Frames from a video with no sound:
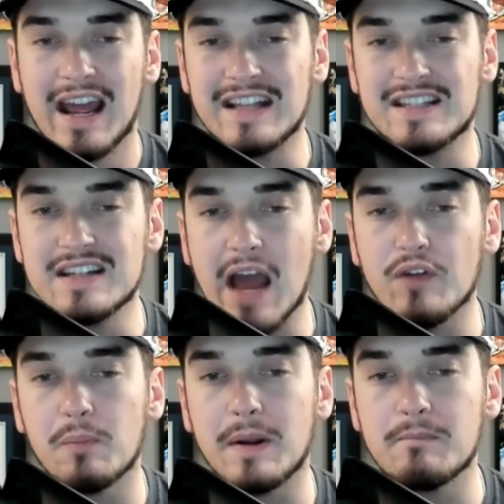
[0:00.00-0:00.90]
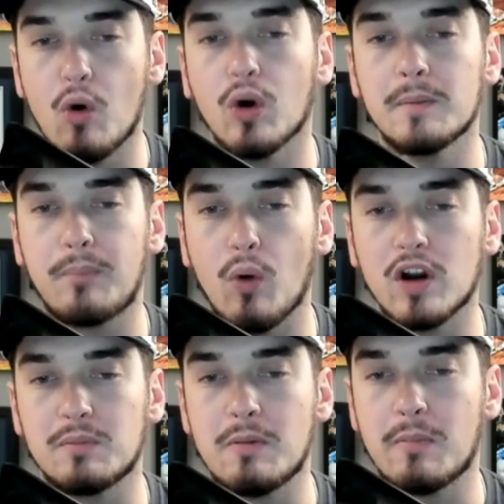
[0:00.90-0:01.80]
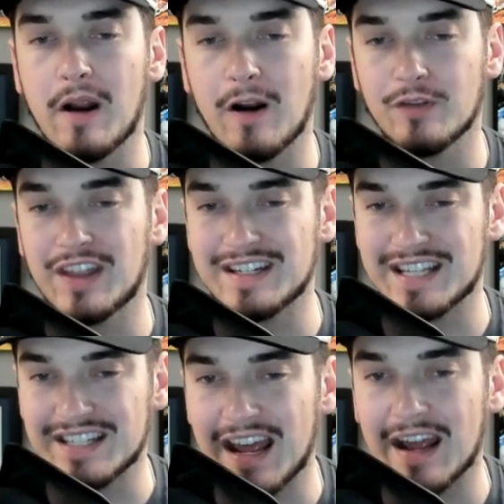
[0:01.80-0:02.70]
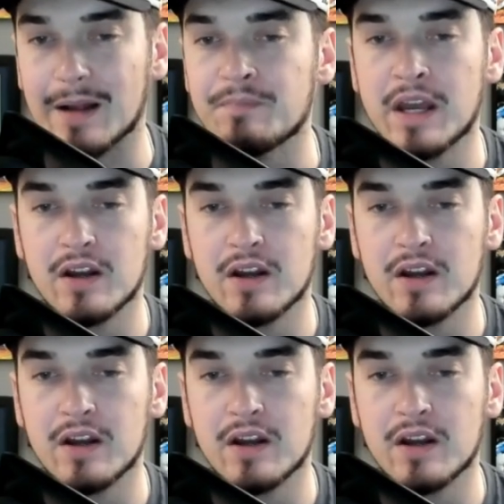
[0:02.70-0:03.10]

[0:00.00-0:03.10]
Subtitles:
It's never been more important to be prepared than today.